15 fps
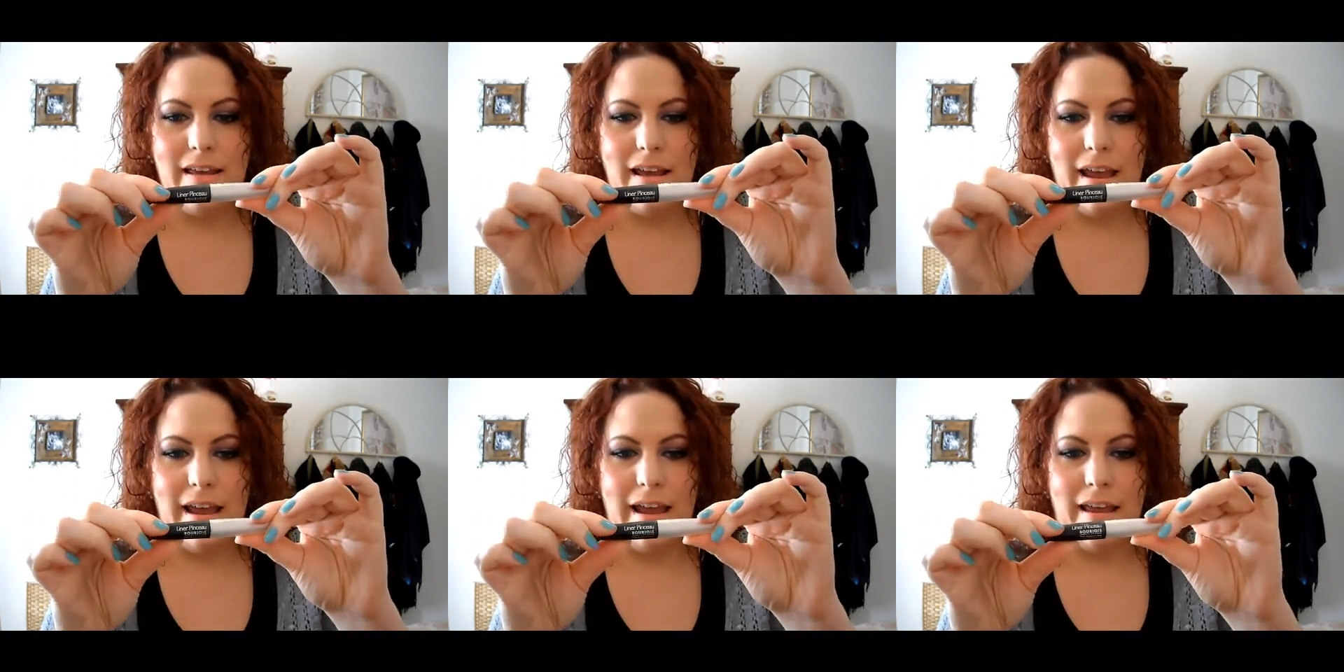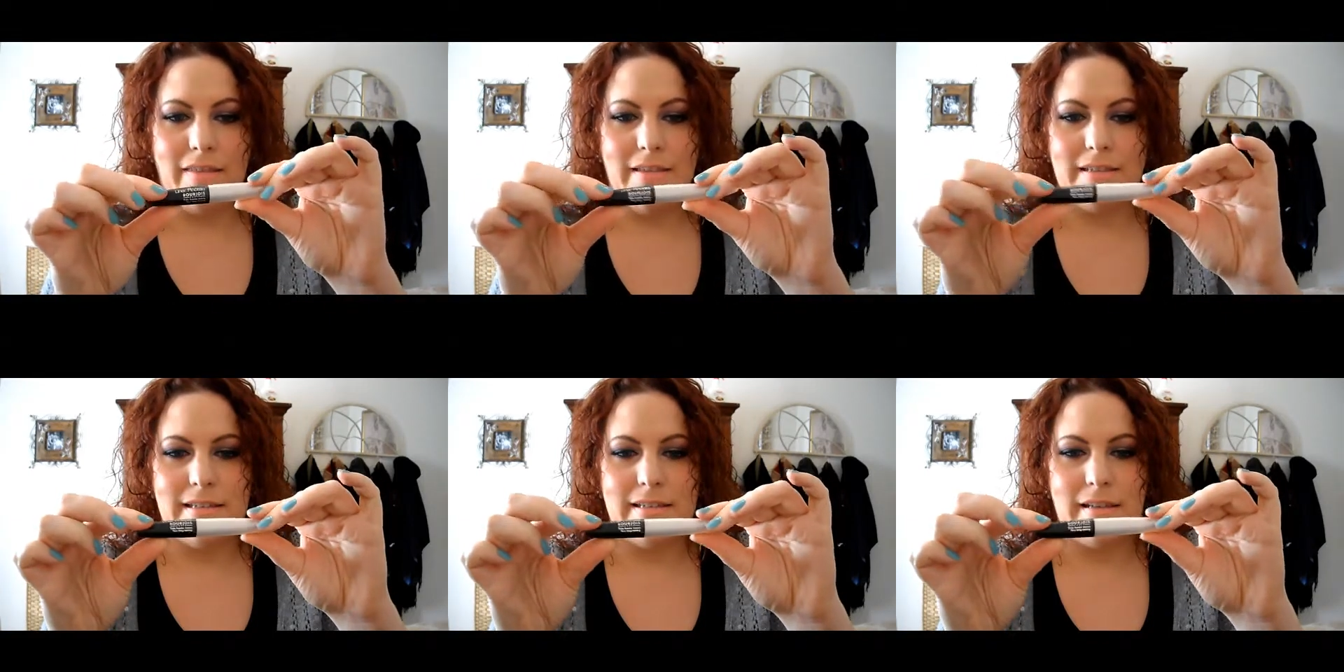and
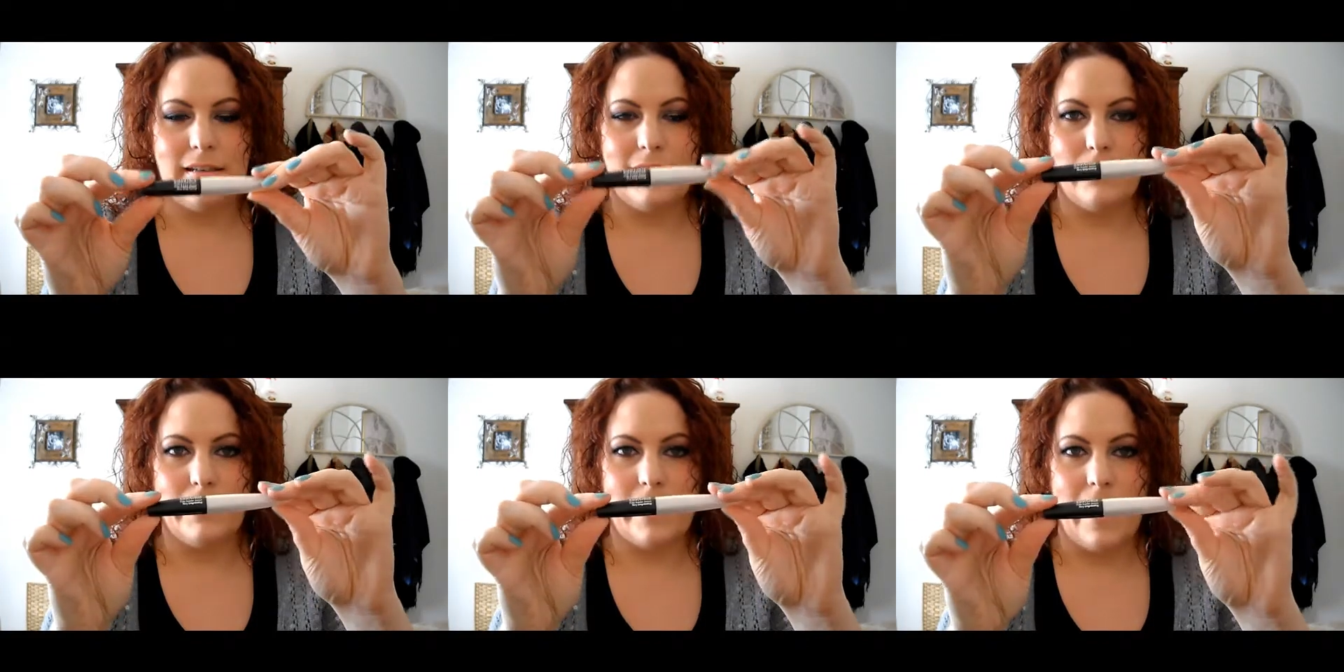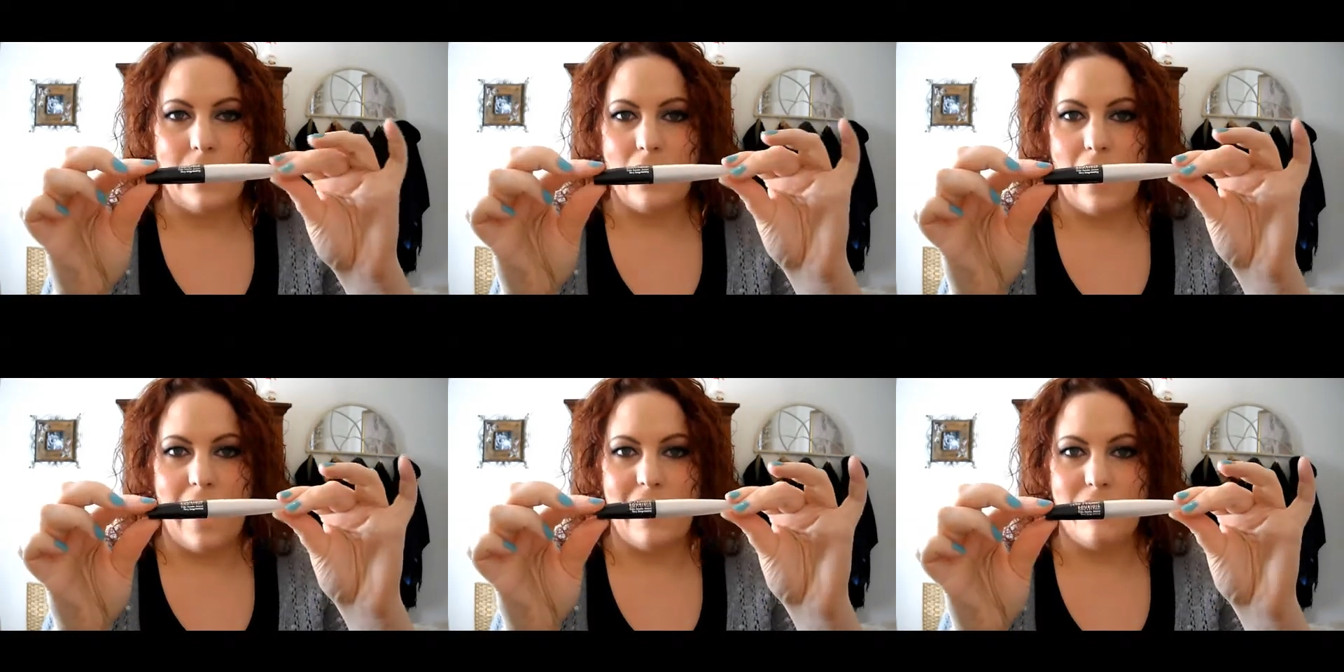this is the liquid
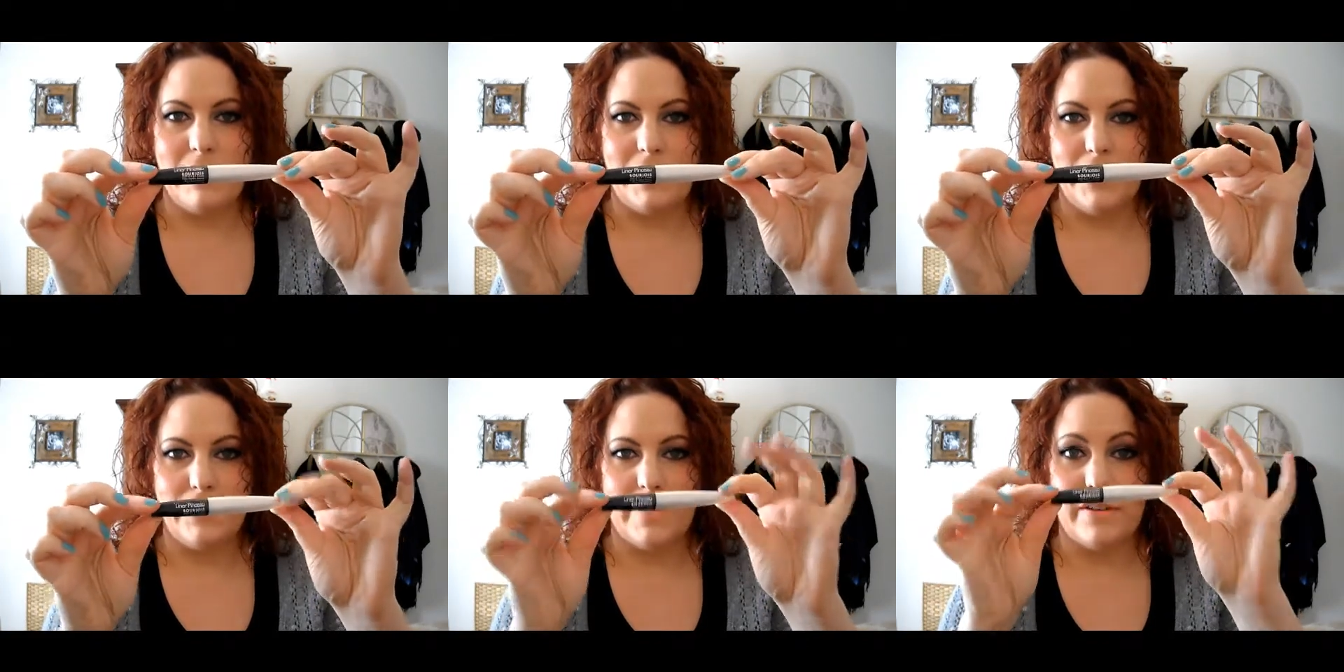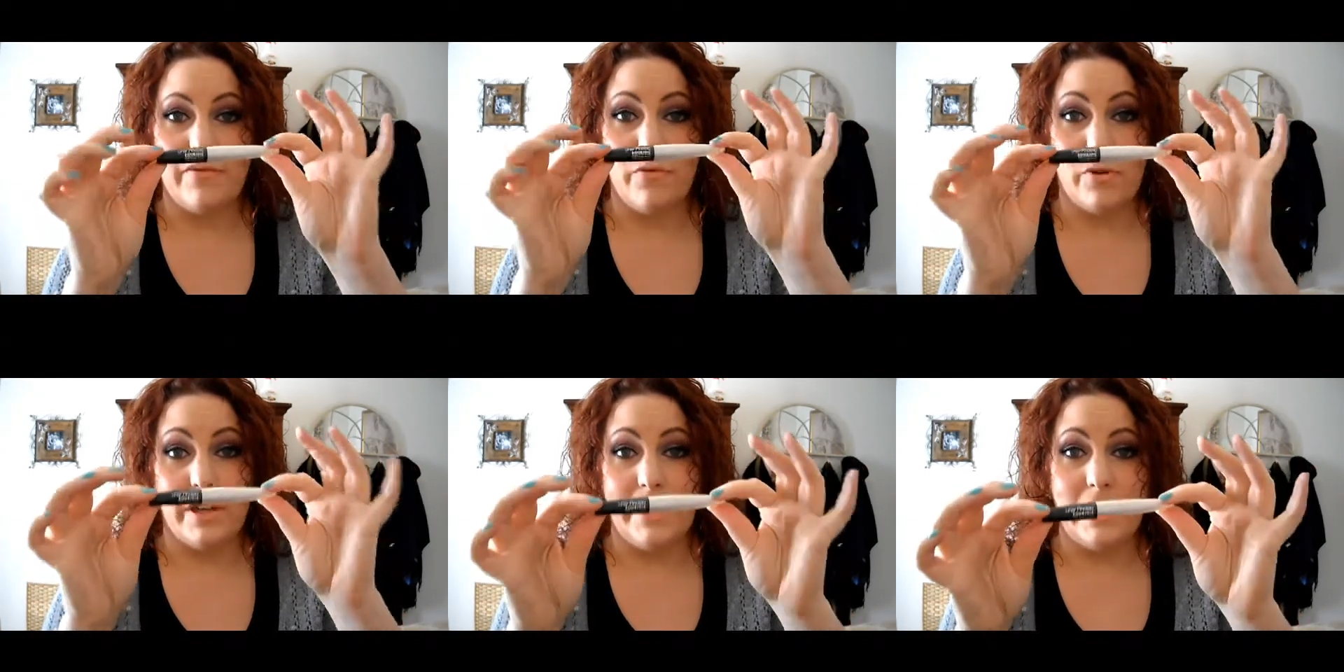liner I've been using
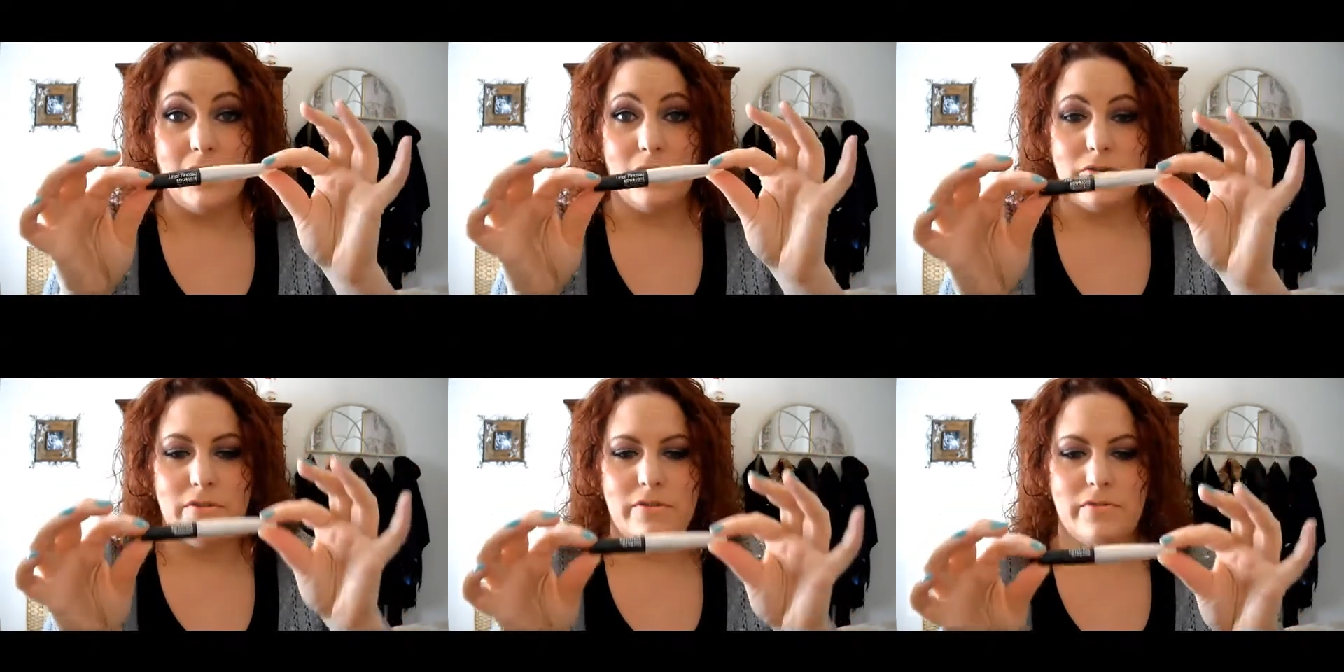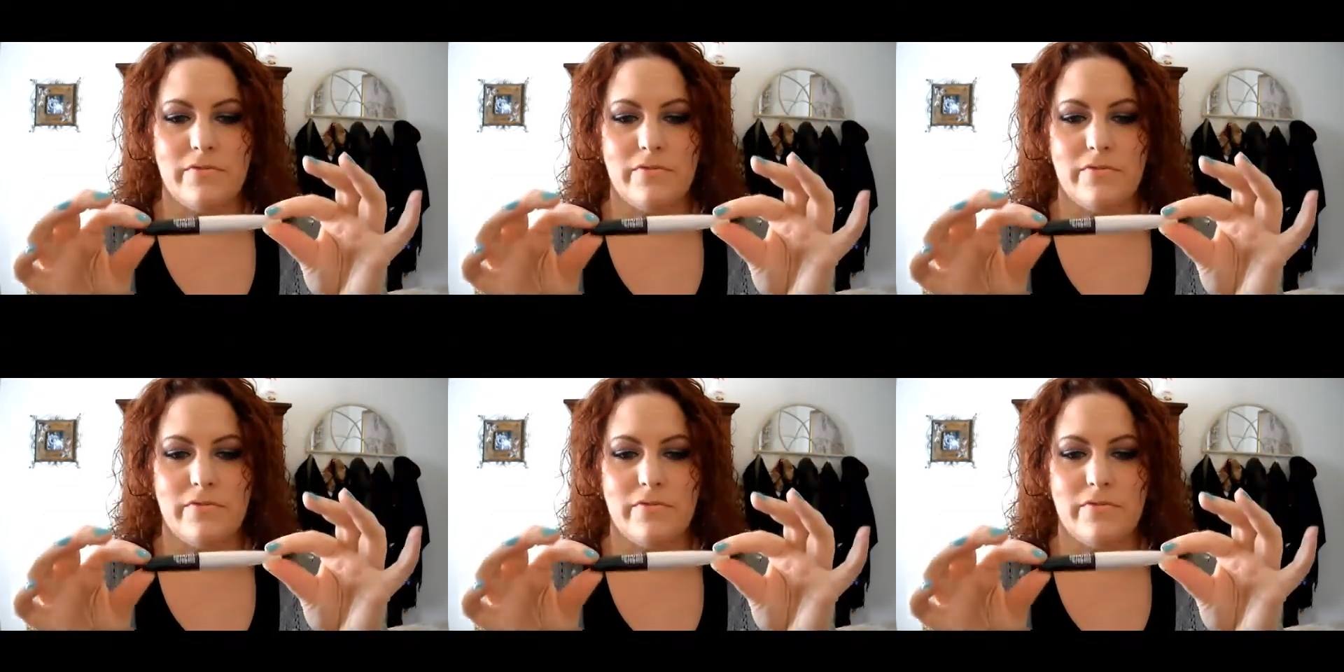for years,